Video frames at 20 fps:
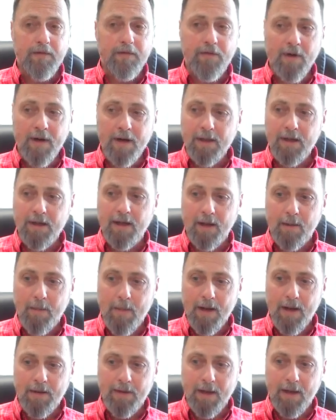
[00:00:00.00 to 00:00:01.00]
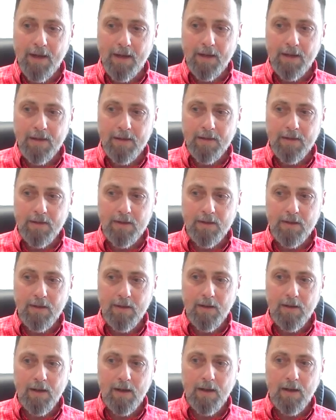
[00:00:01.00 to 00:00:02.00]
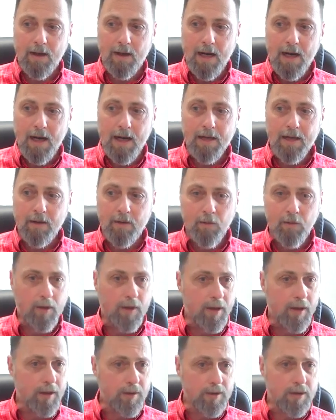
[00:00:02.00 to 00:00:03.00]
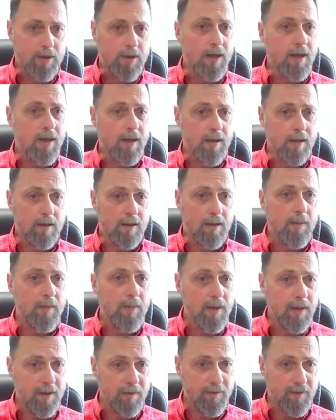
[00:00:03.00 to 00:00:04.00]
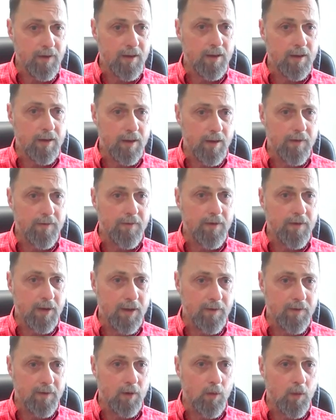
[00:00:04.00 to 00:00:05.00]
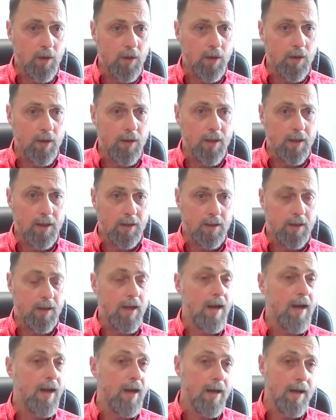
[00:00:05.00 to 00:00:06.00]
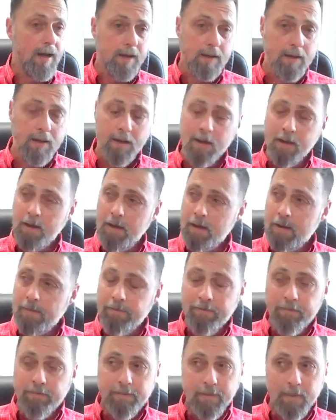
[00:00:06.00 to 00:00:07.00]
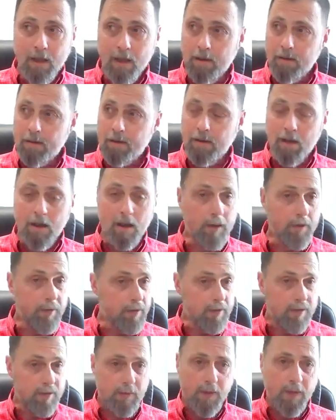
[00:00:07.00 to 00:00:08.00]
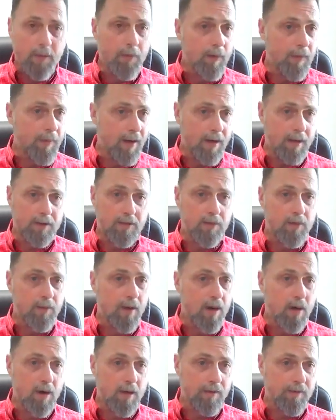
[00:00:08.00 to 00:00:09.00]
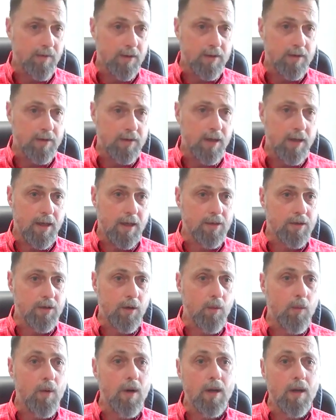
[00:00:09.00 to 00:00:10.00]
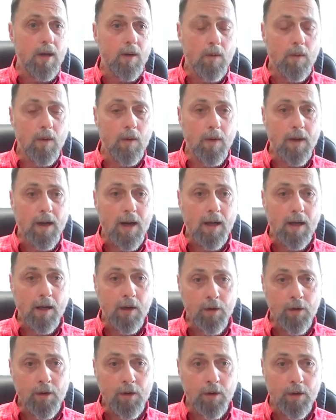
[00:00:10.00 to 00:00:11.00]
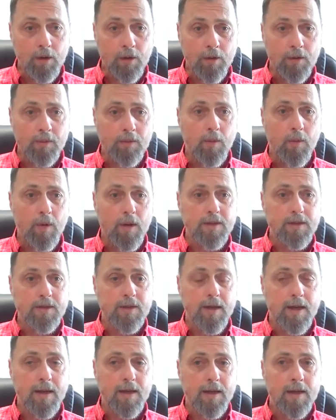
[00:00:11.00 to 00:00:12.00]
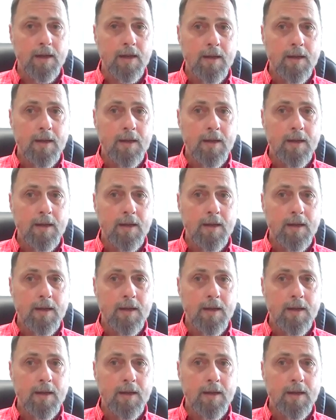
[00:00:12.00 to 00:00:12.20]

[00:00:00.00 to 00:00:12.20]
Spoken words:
funny thing about that is, I didn't really understand the benefit of the living will until I had hundreds of people pass through my office. And so what I learned was that,